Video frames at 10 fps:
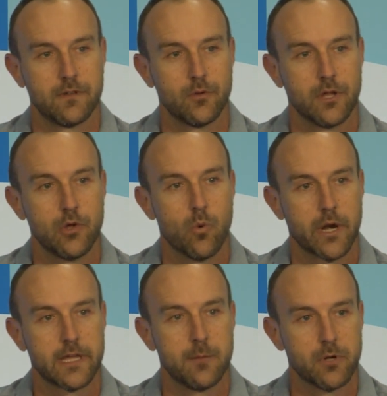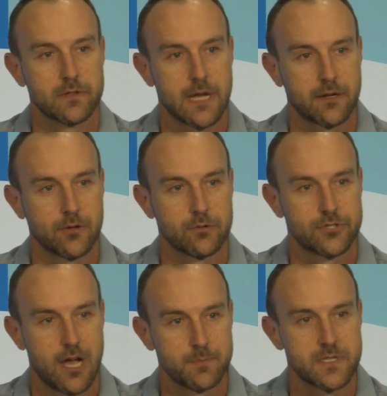to you and that you want to keep your technical
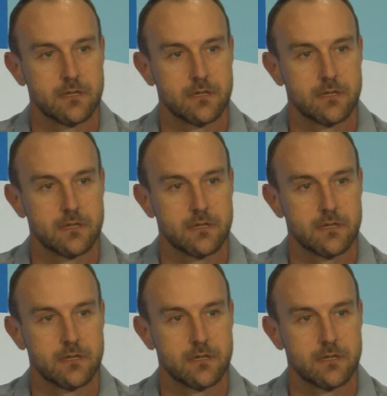chops